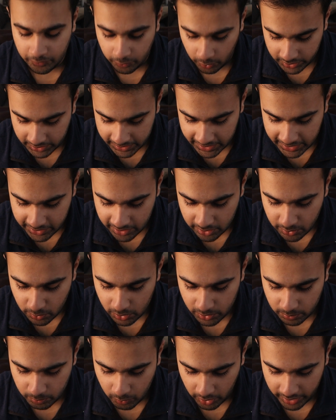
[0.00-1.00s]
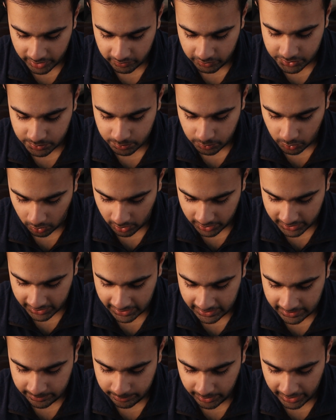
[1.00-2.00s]
14-year-old boy was brought
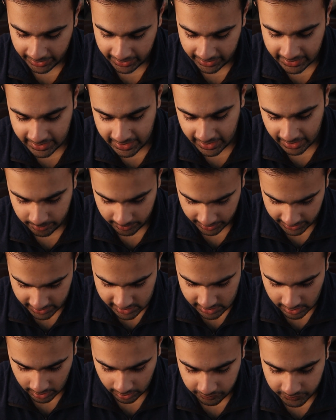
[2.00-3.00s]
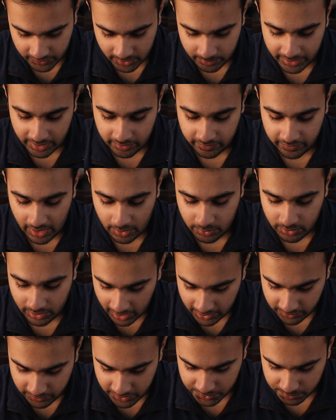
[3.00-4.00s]
in by EMS after being found
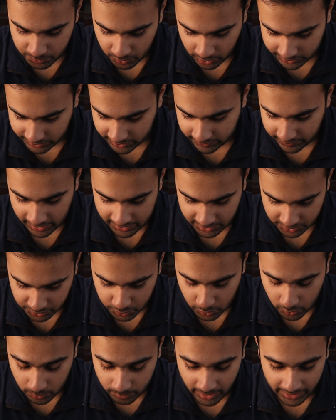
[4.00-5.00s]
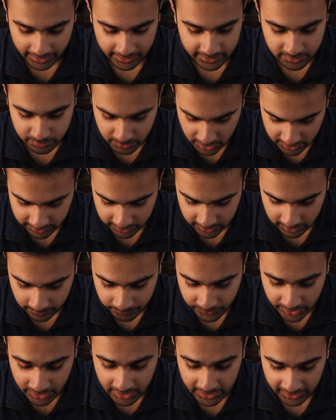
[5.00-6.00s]
unresponsive at his home by his mother.
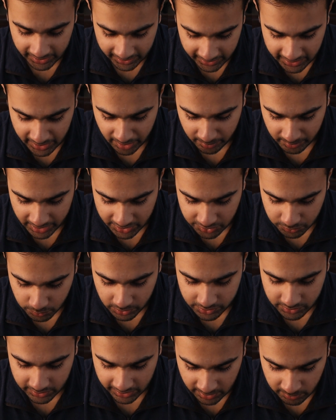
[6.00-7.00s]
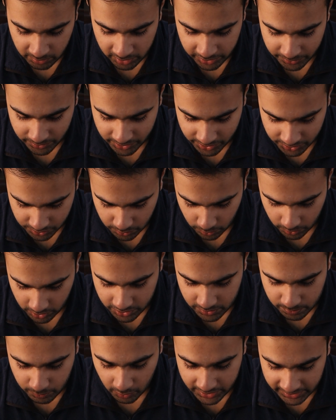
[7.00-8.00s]
EMS was able to
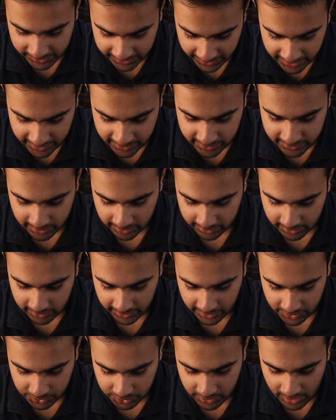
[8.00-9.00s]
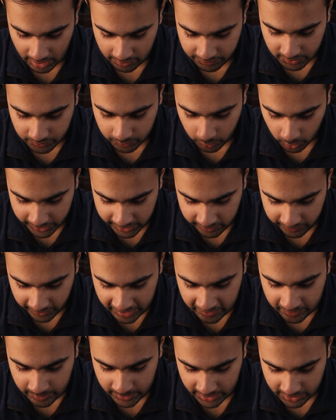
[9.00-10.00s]
restore spontaneous circulation after
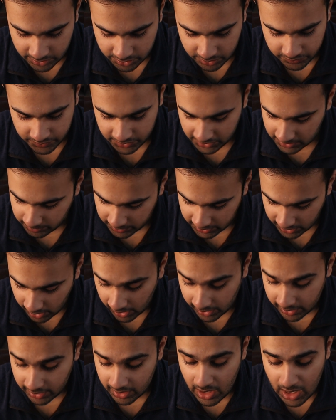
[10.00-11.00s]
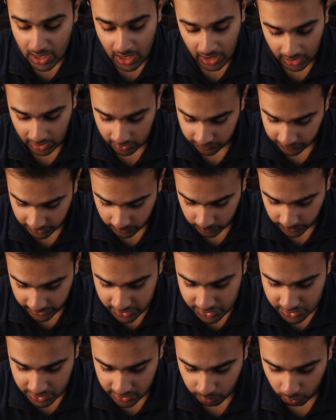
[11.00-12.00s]
45 minutes of CPR, after
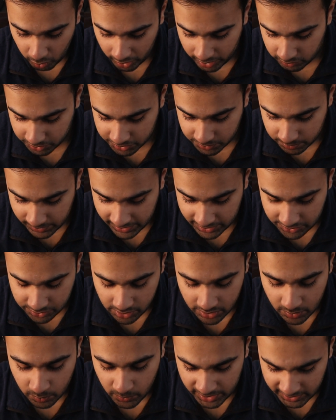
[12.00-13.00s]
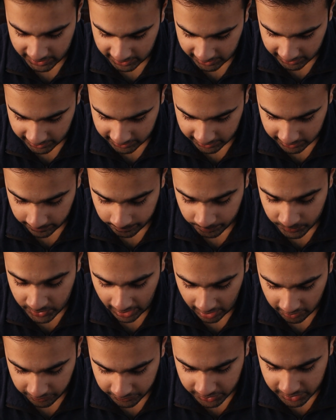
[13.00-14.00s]
which the boy was placed on a ventilator.
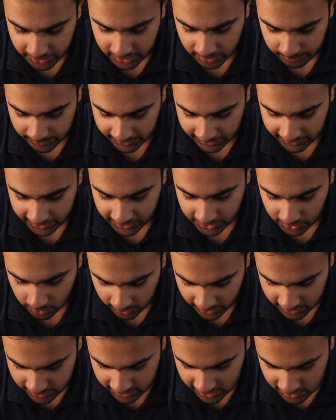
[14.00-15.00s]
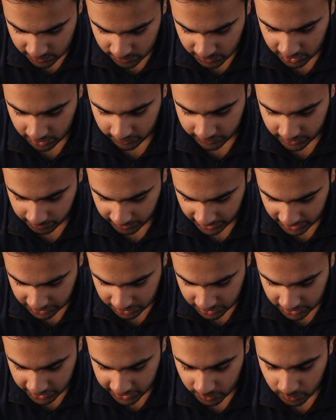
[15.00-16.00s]
After completing your assessment of the
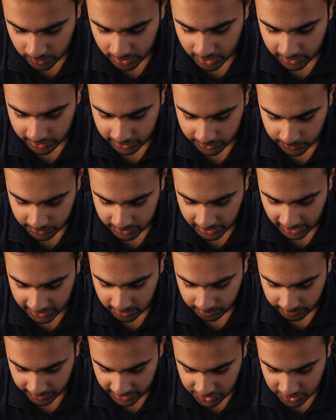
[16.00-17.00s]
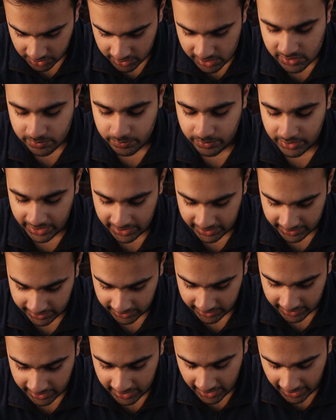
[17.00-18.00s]
patient, you conclude that the patient is brain
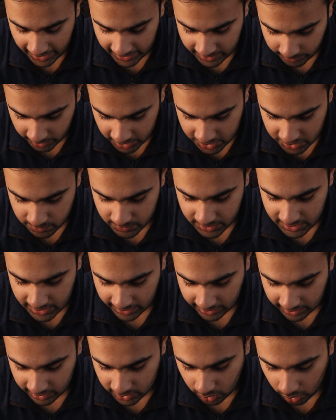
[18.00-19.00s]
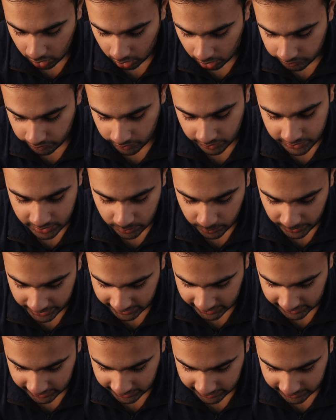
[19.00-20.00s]
dead and must be taken off the
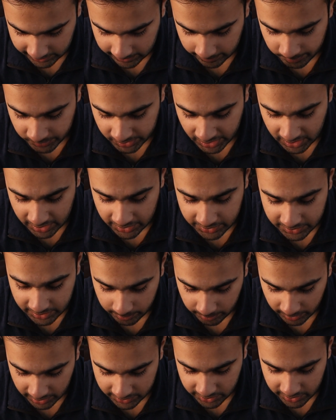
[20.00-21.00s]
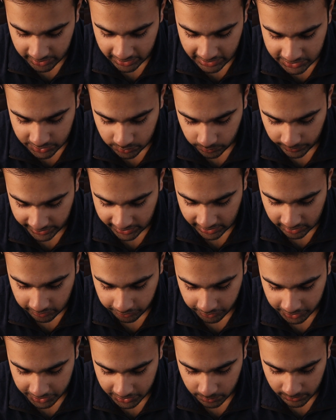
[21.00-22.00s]
ventilator. The mother is waiting
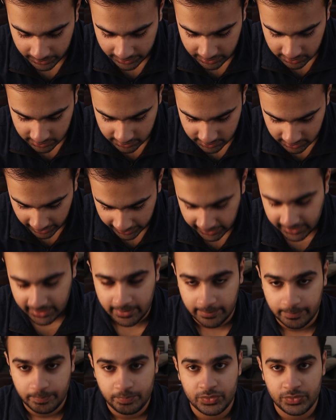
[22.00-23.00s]
for you inside.